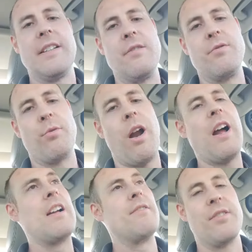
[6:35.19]
You
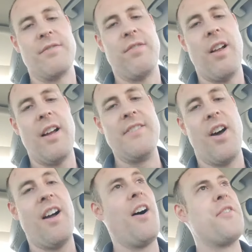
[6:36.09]
drive or fly.
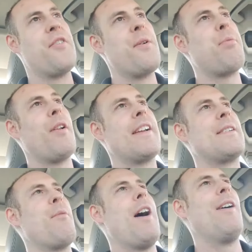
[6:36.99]
Not under the plane.
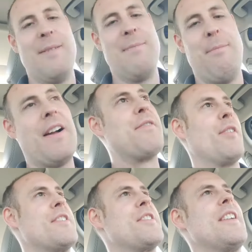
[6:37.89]
Wow. Bye,
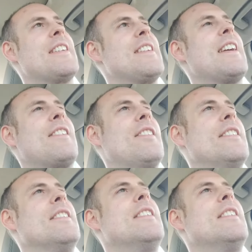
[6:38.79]
Felicia. Yeah, exactly.